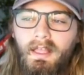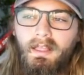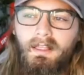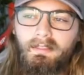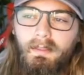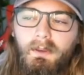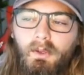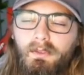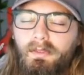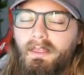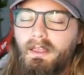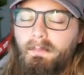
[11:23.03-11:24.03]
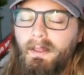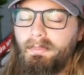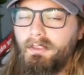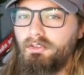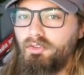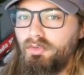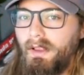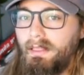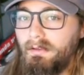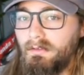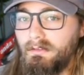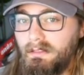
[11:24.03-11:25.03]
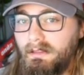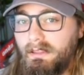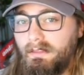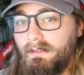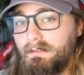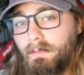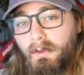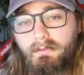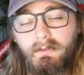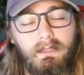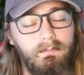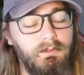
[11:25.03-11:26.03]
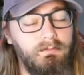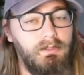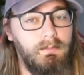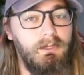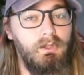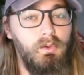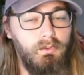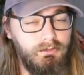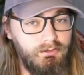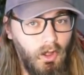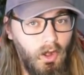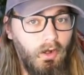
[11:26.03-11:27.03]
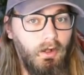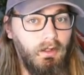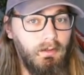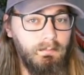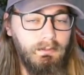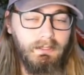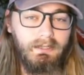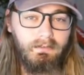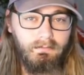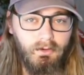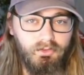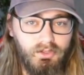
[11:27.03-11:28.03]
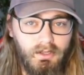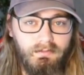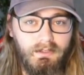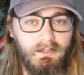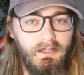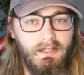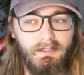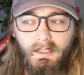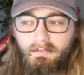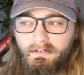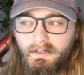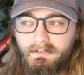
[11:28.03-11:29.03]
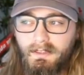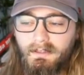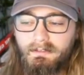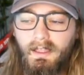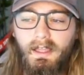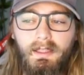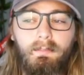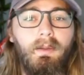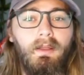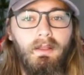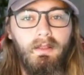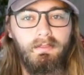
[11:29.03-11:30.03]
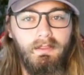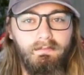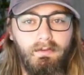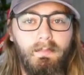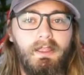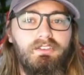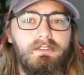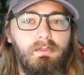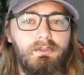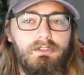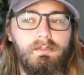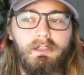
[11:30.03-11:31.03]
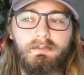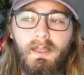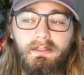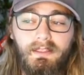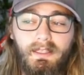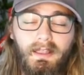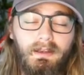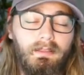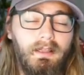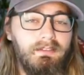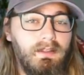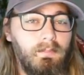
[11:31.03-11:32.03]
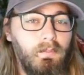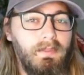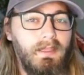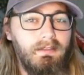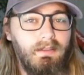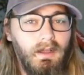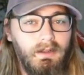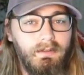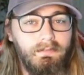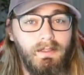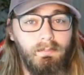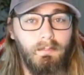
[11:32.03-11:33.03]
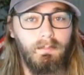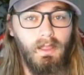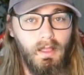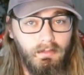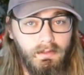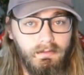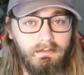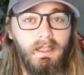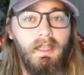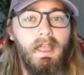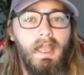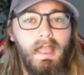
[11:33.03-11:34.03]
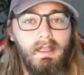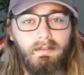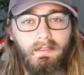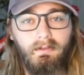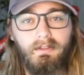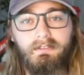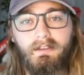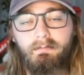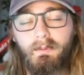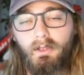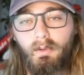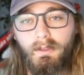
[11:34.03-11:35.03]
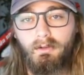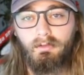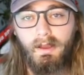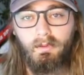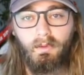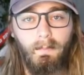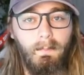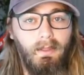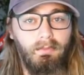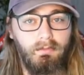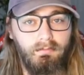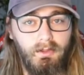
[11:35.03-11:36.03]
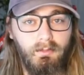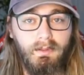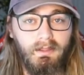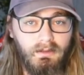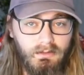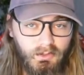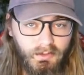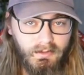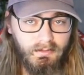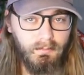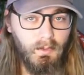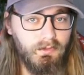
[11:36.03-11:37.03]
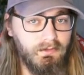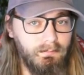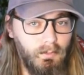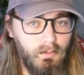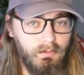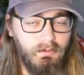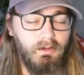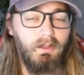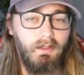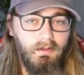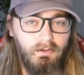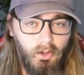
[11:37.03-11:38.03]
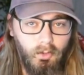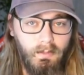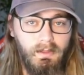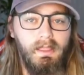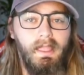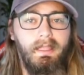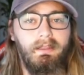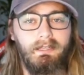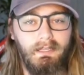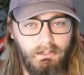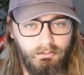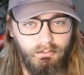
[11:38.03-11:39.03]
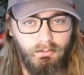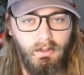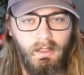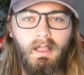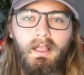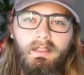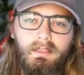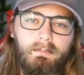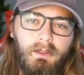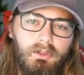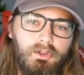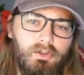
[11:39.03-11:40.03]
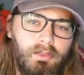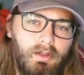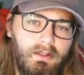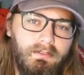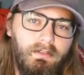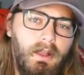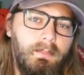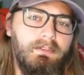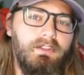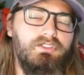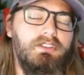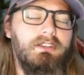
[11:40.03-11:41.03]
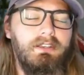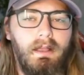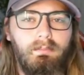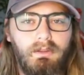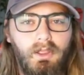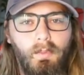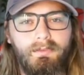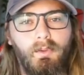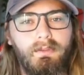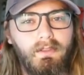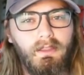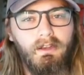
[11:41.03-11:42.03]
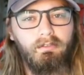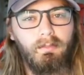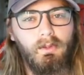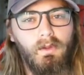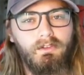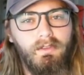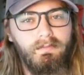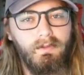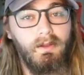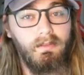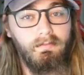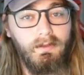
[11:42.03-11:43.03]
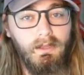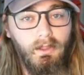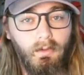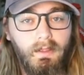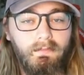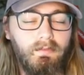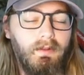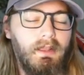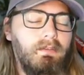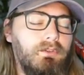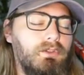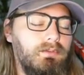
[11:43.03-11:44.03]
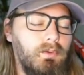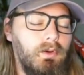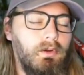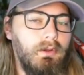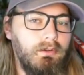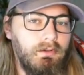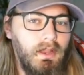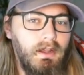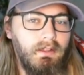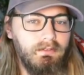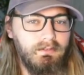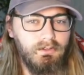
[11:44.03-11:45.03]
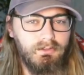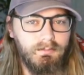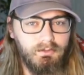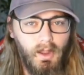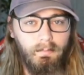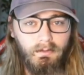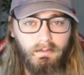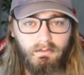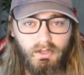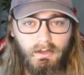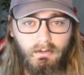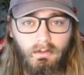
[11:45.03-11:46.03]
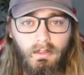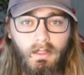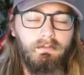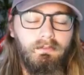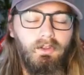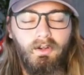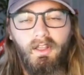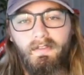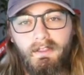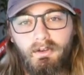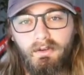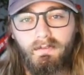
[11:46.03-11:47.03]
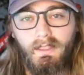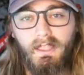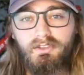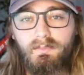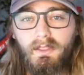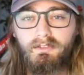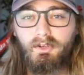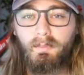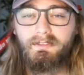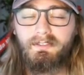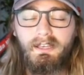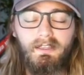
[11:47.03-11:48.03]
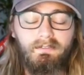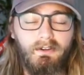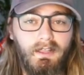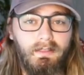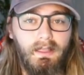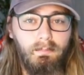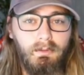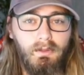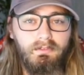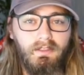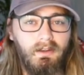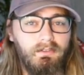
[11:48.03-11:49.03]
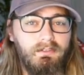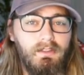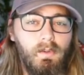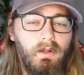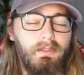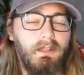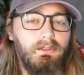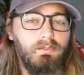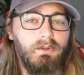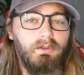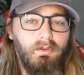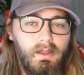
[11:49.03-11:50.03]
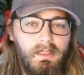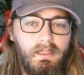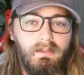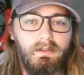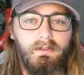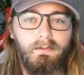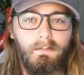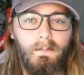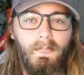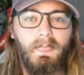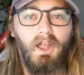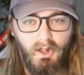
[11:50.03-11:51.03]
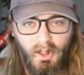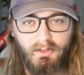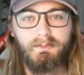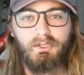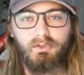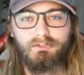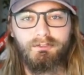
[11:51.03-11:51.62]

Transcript: Let me know what you think about this trailer leak. This supposedly comes from somebody who saw a completed version of it, gave us the exact time, the information that we should be expecting, and it lines up with a ton of separate plot leaks and theories that have been going around about the film, including the most important, Tobey and Andrew. Let me know your thoughts in the comment section down below. As always, thank you to everybody who watched to the very end of the video. If you found it helpful, useful, or entertaining, consider subscribing to the channel, turning on that notification bell so you don't miss any of our daily uploads, and I'll see you all in the next one right here on Cosmic Culture.